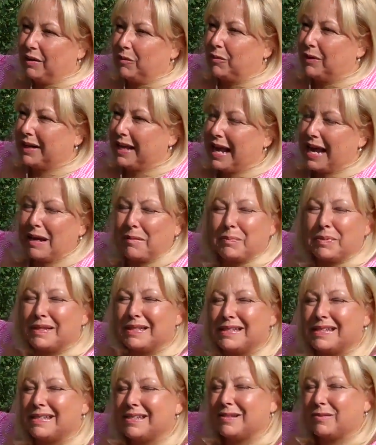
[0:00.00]
What
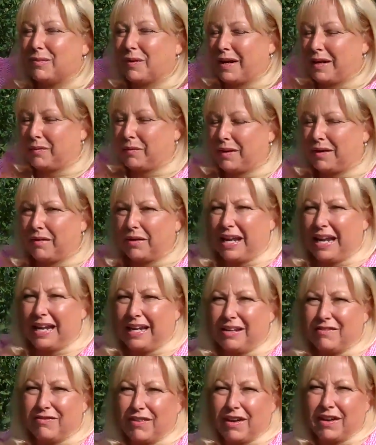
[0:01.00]
happens is right around
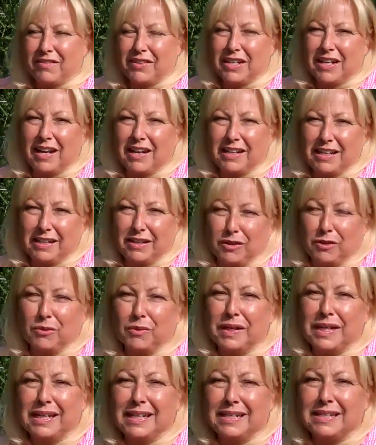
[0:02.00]
85 to 90
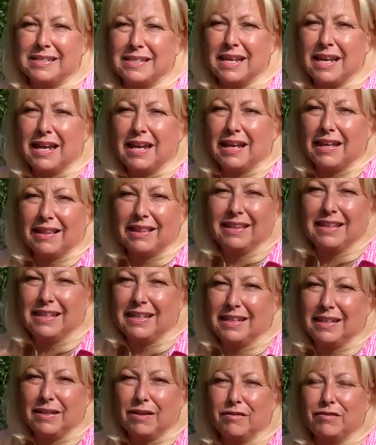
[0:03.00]
degrees,
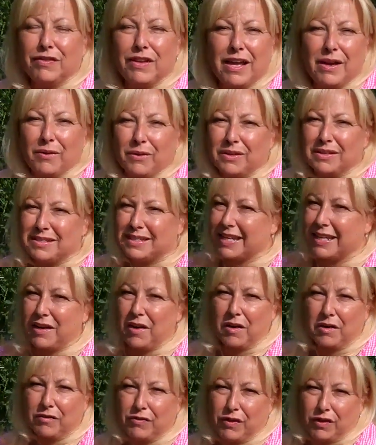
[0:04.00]
the flowers
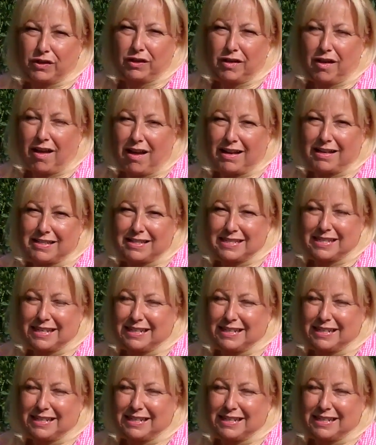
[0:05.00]
cannot fertilize.